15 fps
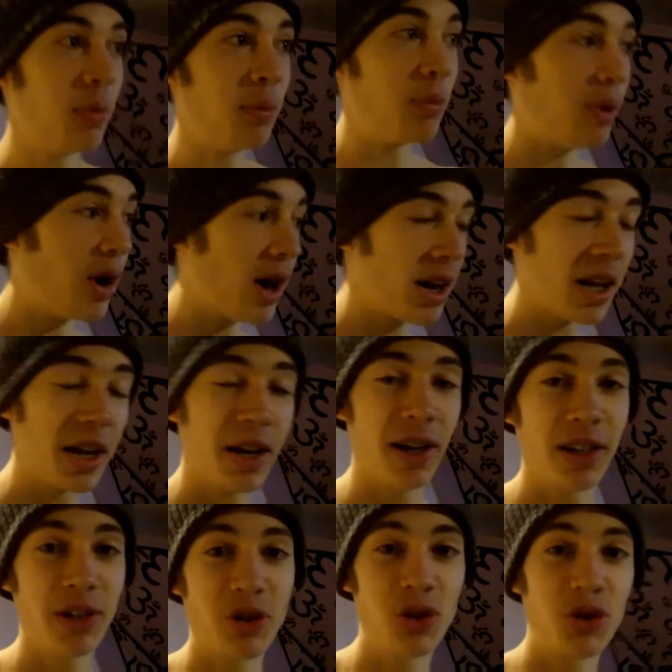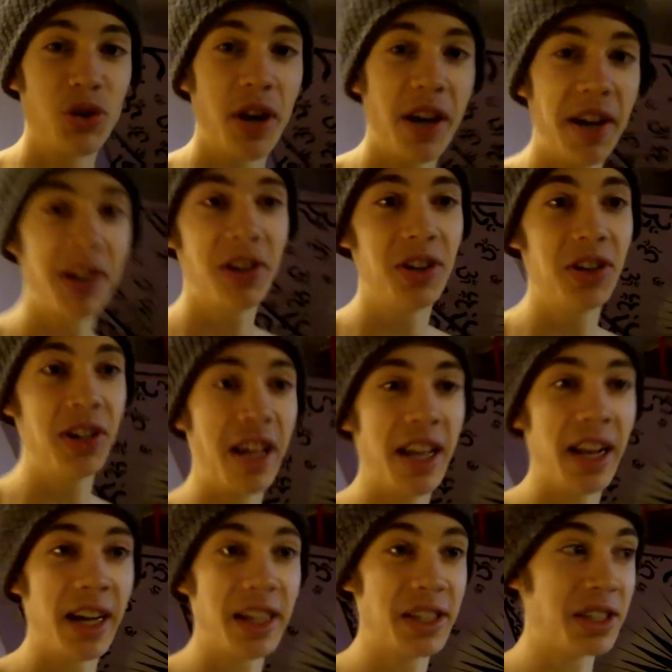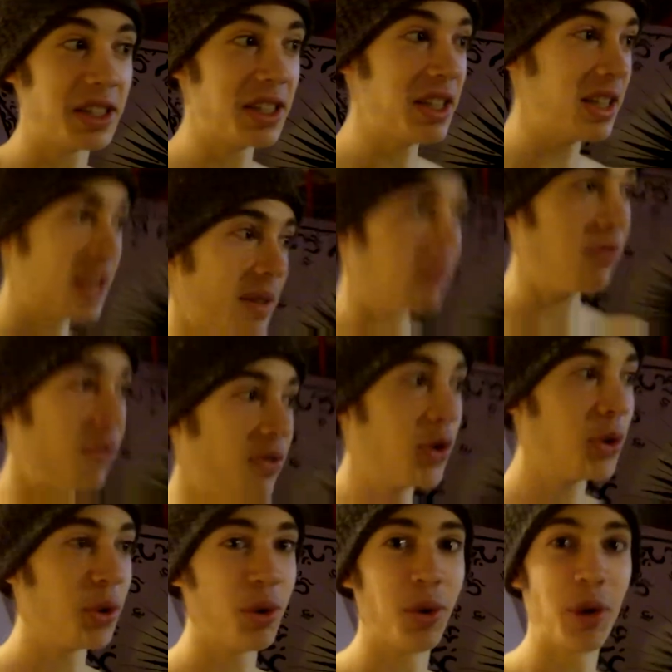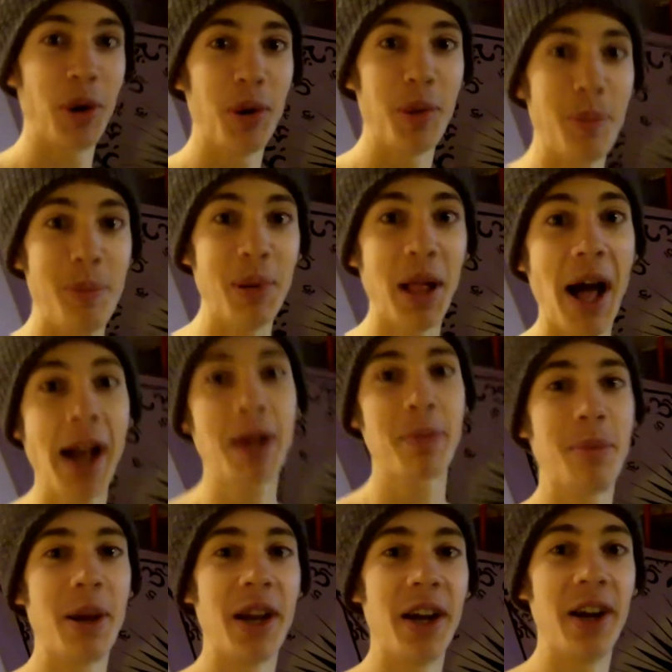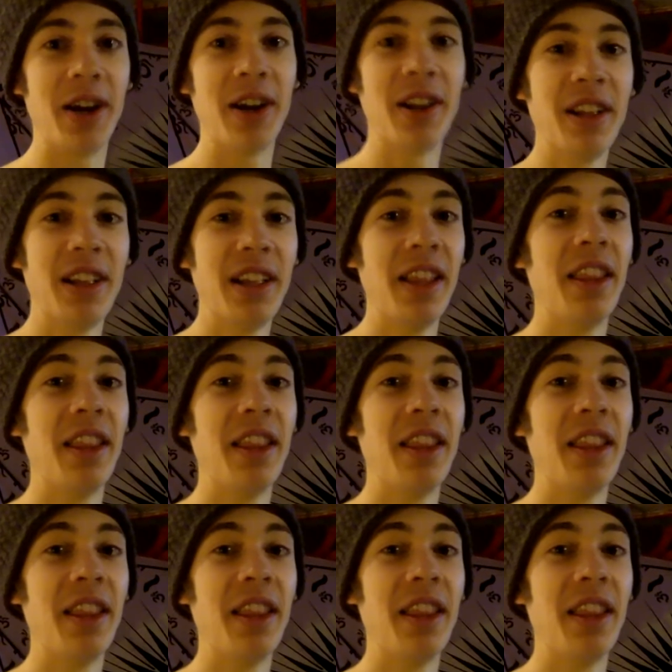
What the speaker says: walking on a trail and I see a full-grown black bear,